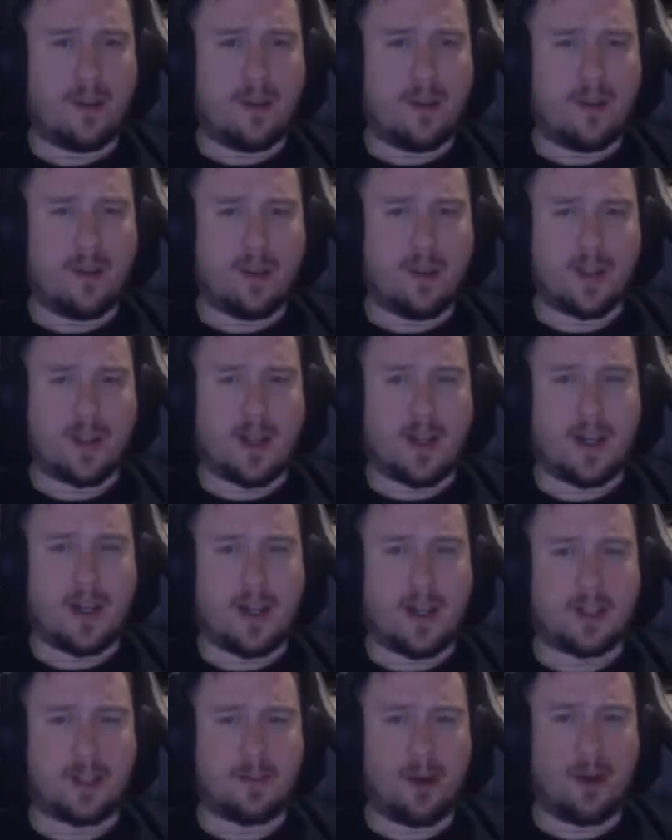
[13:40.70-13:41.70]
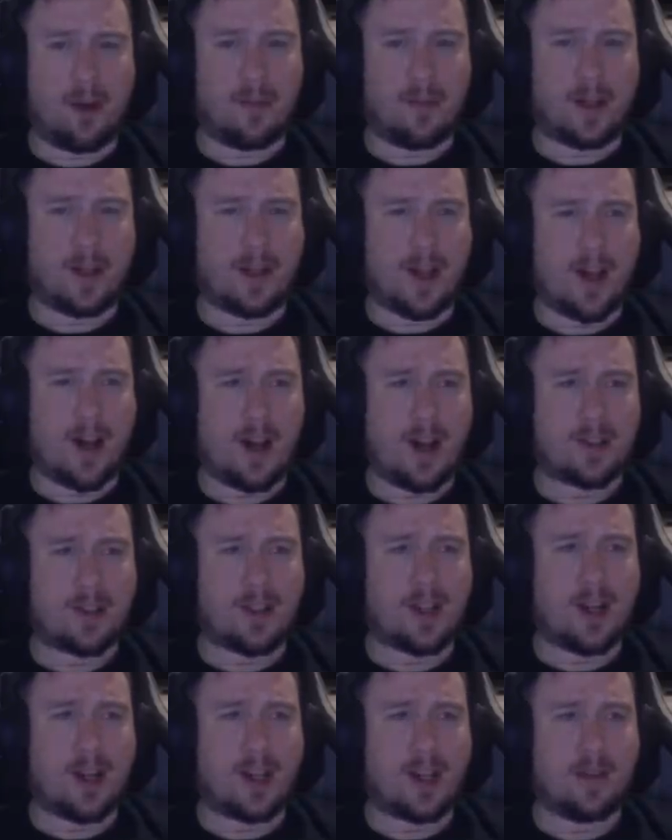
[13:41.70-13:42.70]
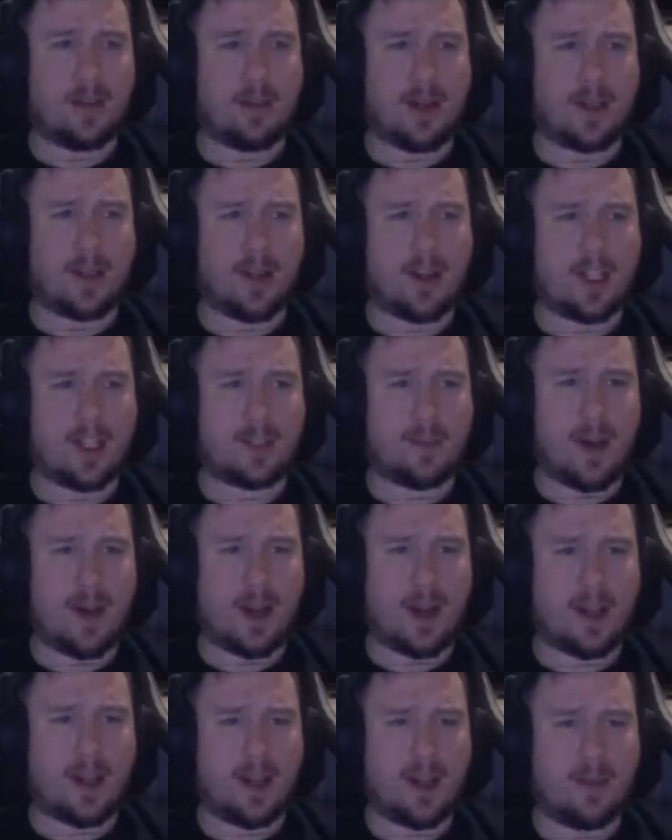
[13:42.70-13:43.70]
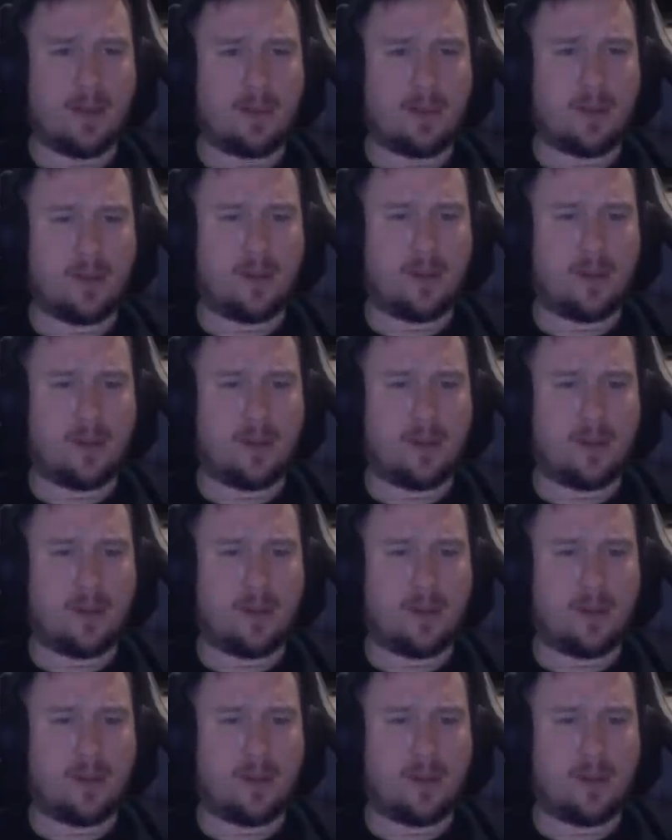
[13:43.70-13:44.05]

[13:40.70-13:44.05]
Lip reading: Looks like he dispelled my dots. I got to get my dots back up.